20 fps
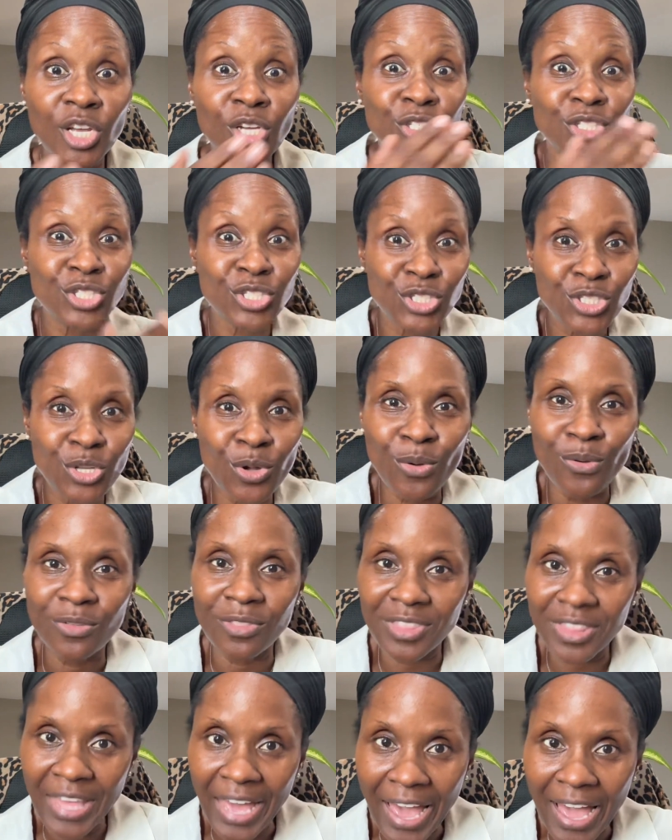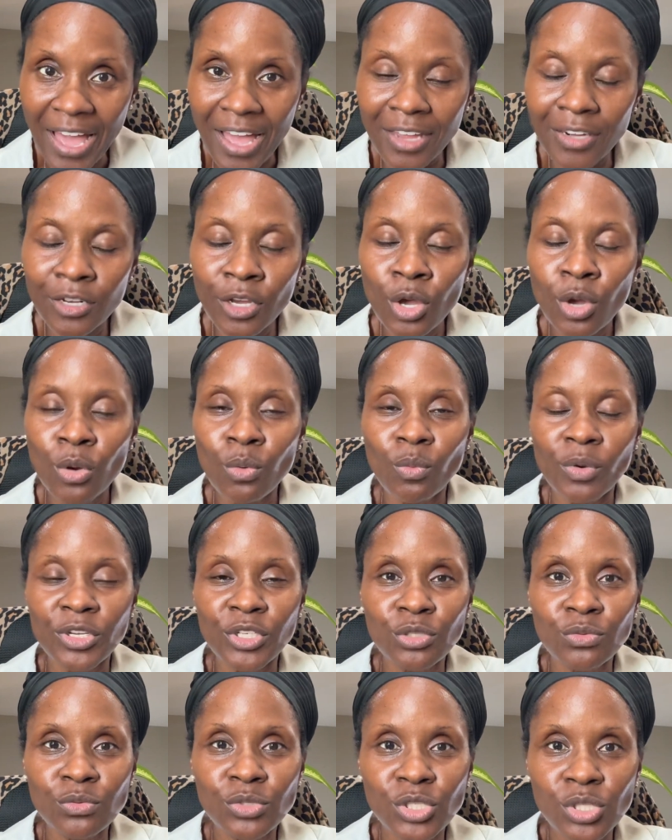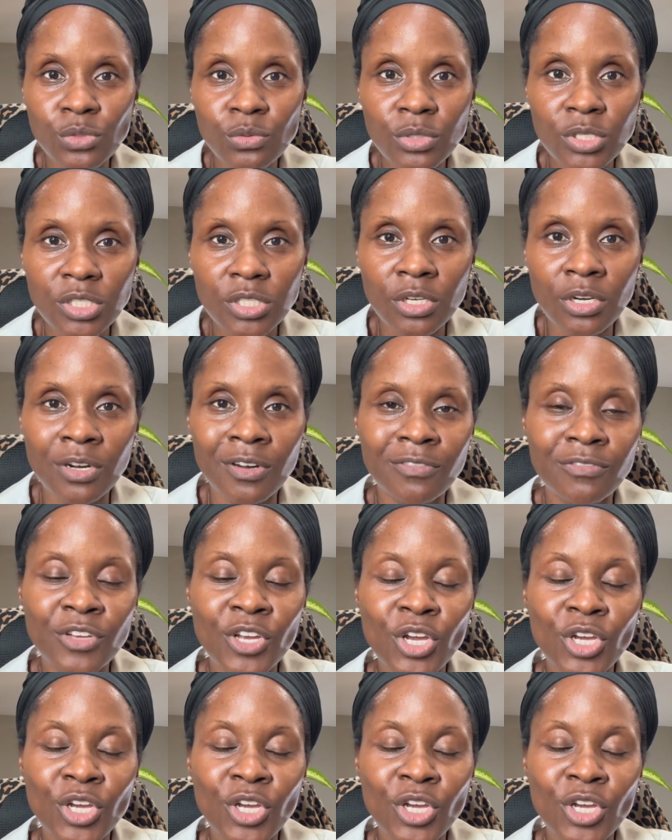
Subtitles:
so that when you do serve,